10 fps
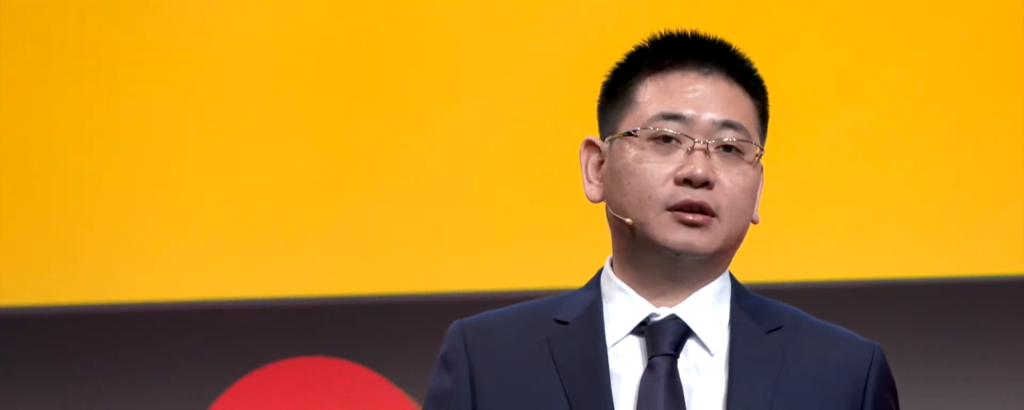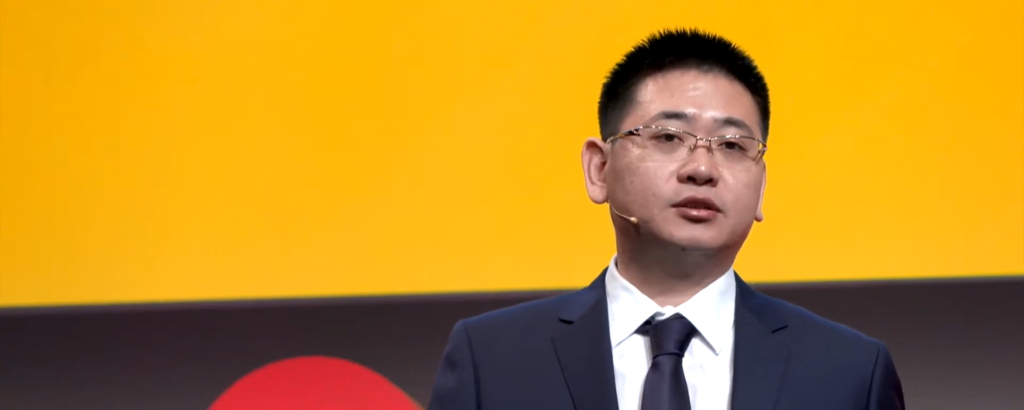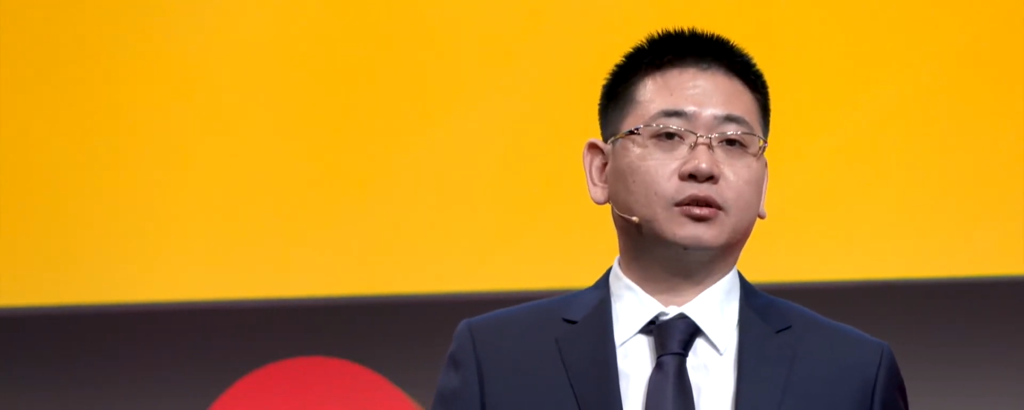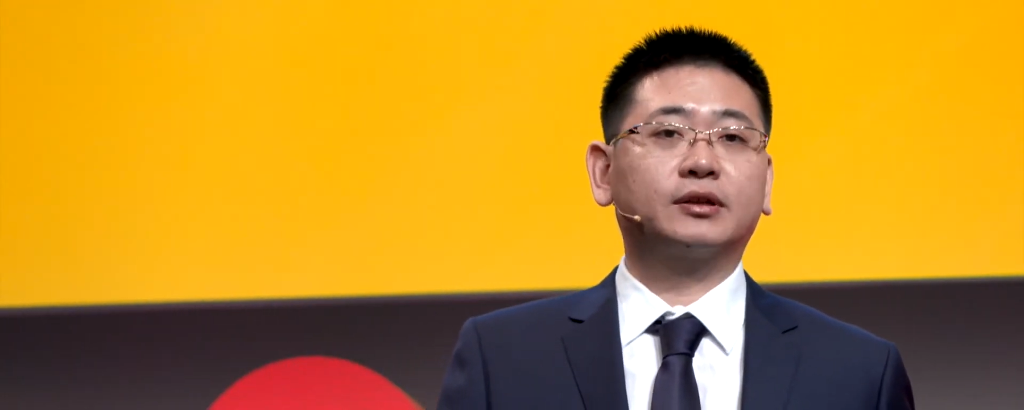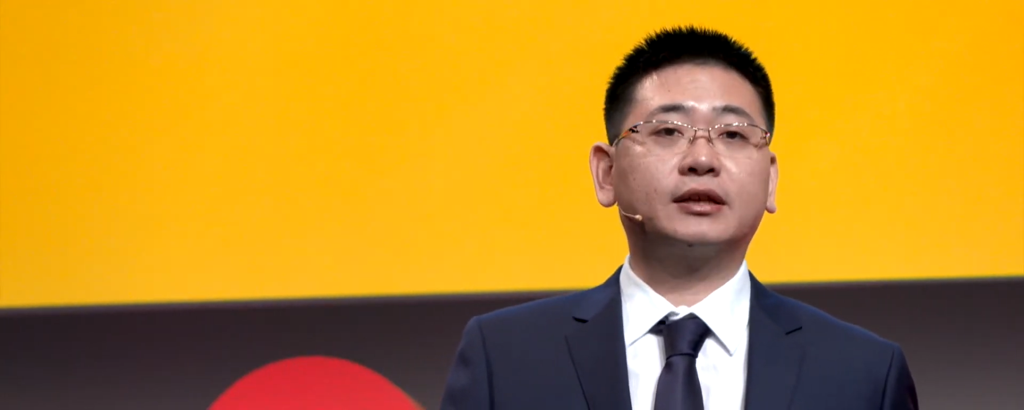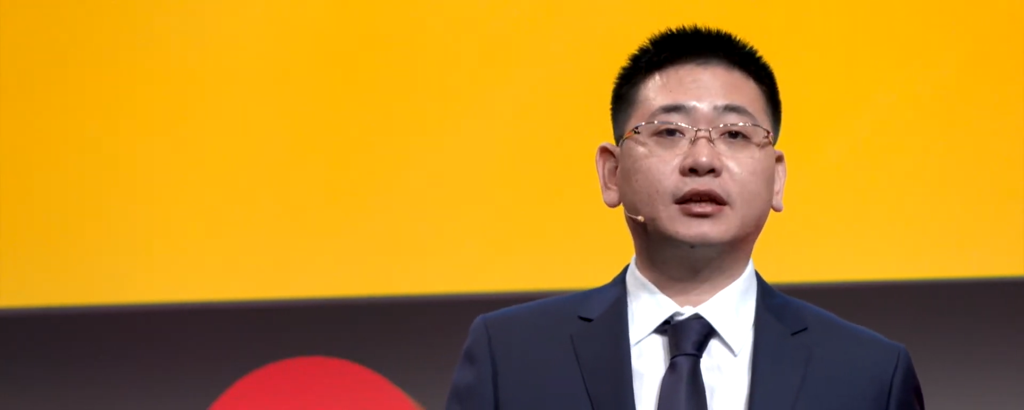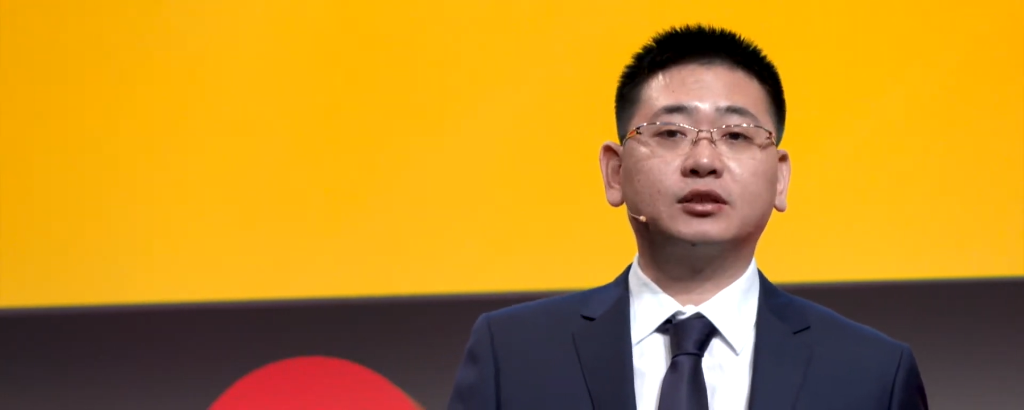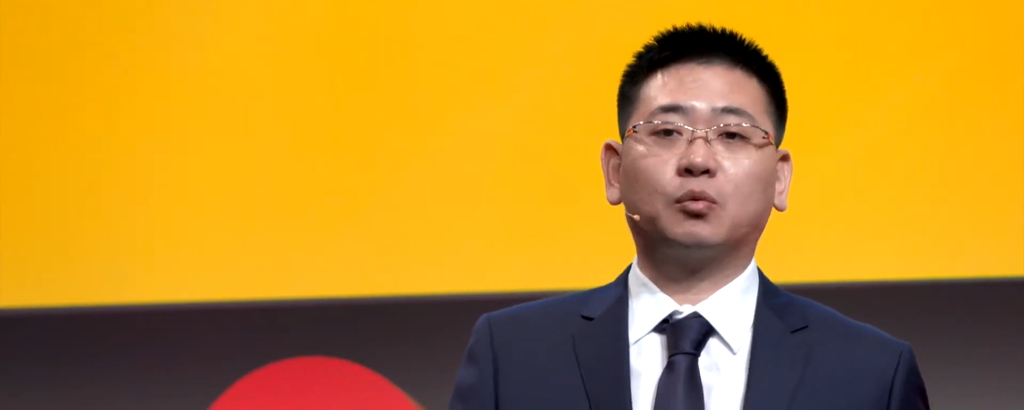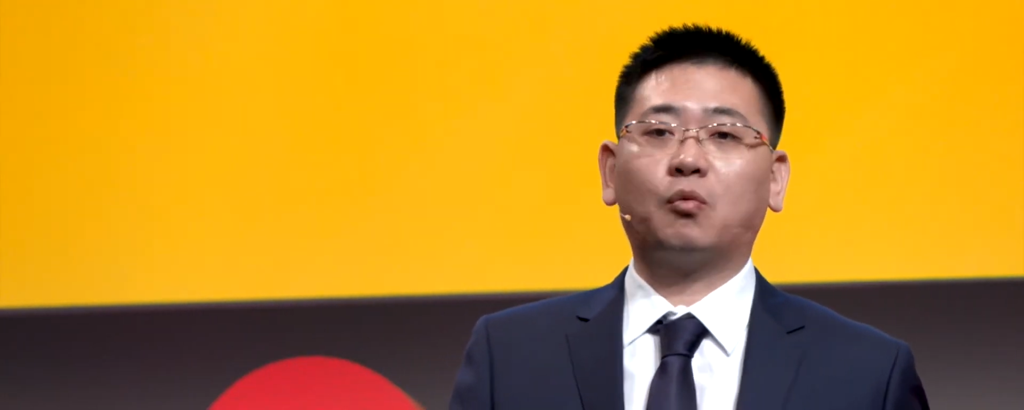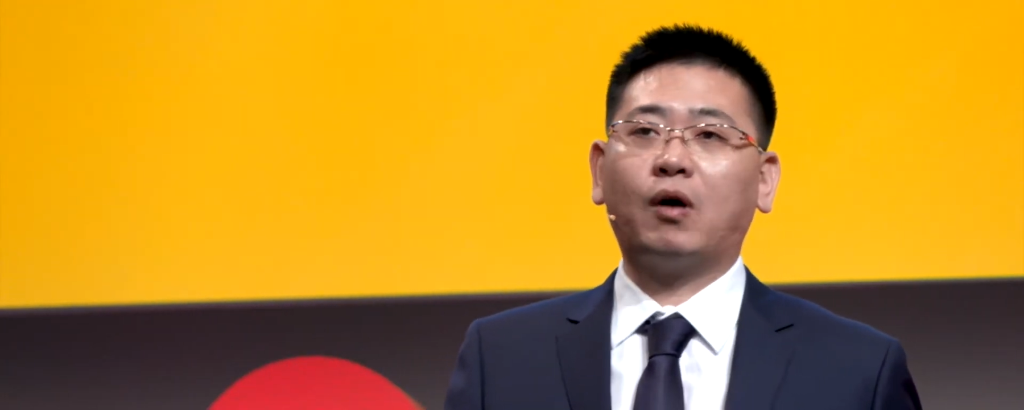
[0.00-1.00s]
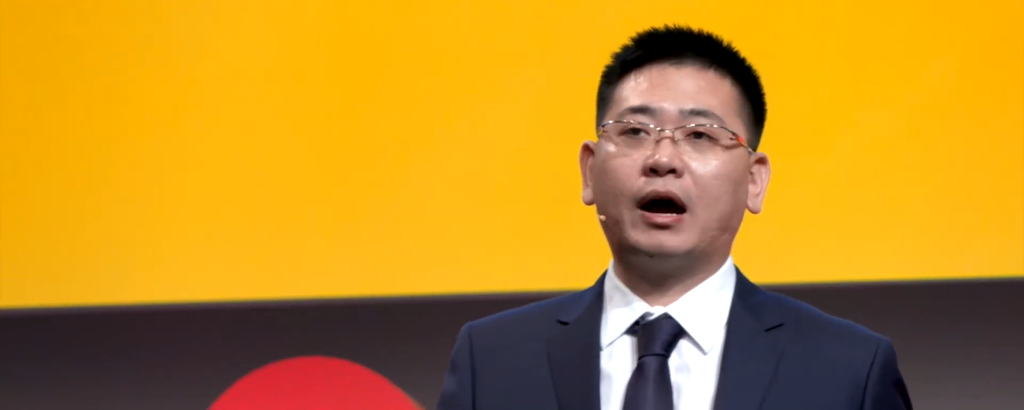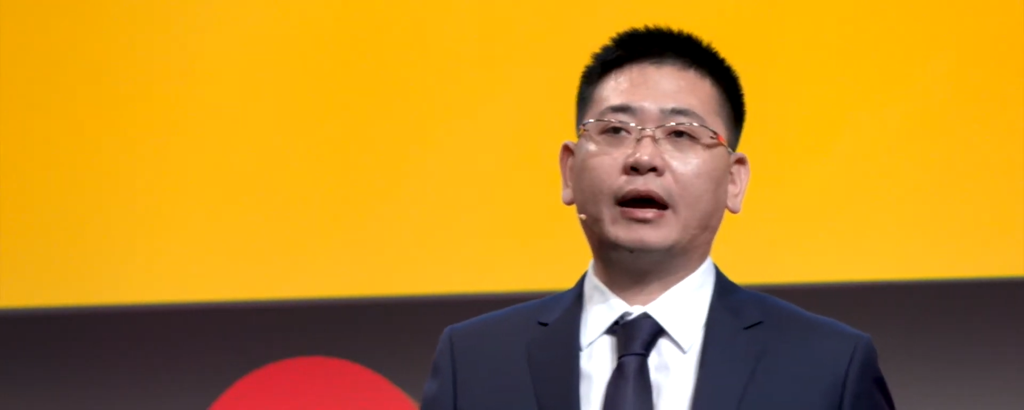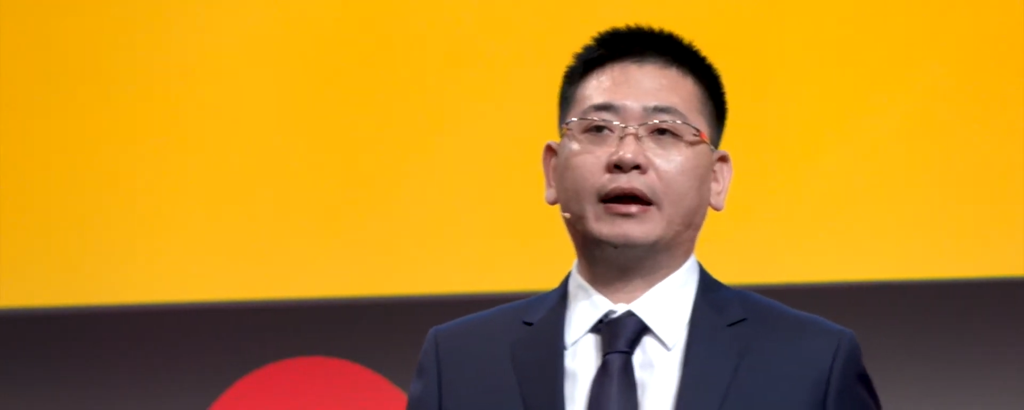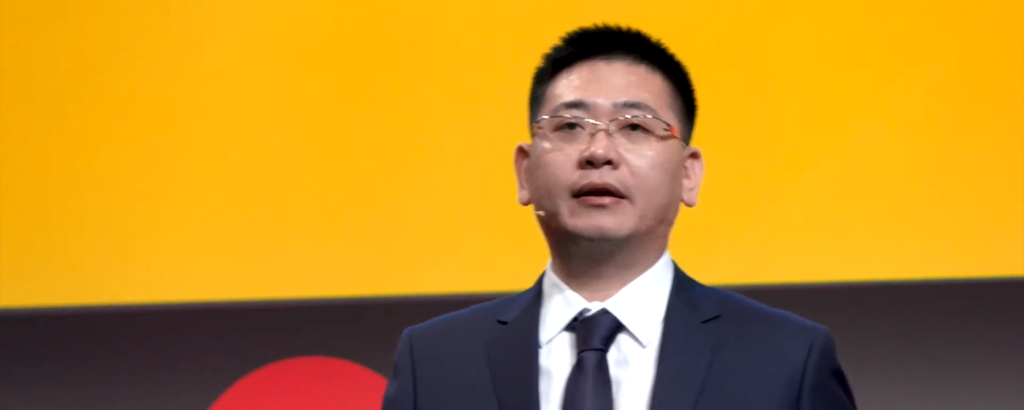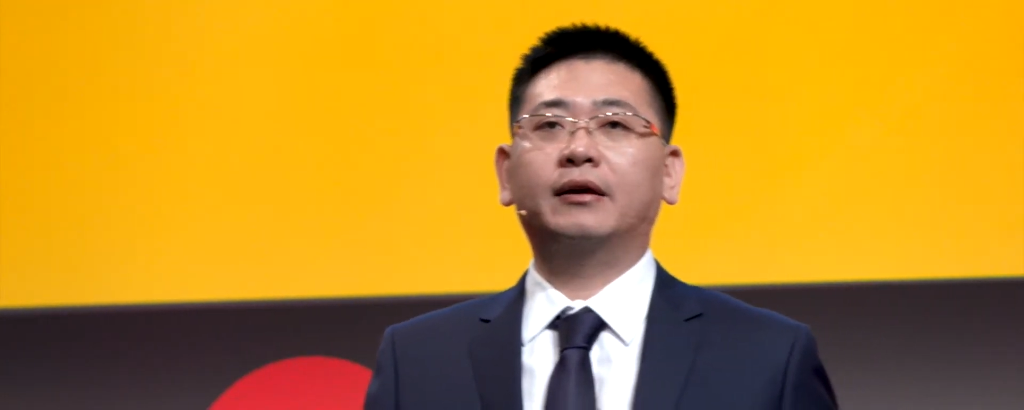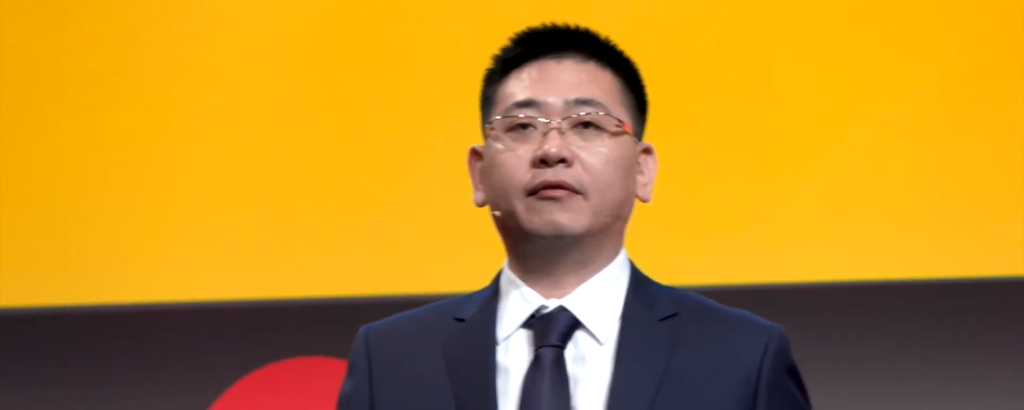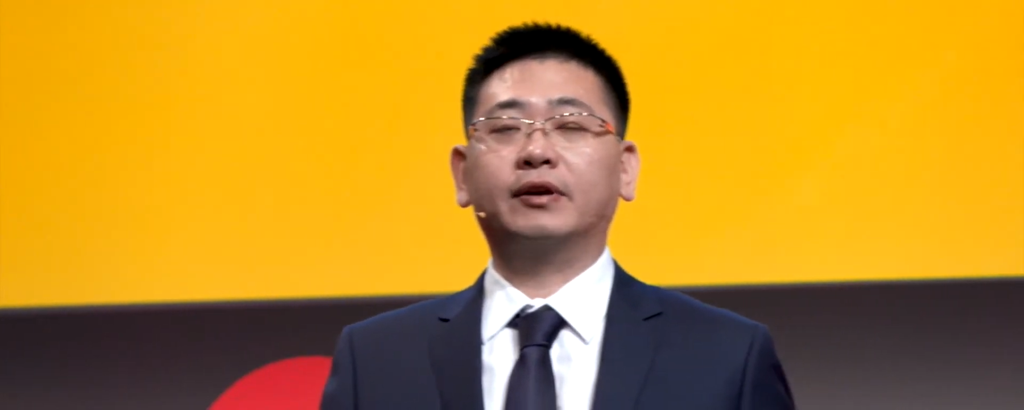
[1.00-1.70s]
So that is why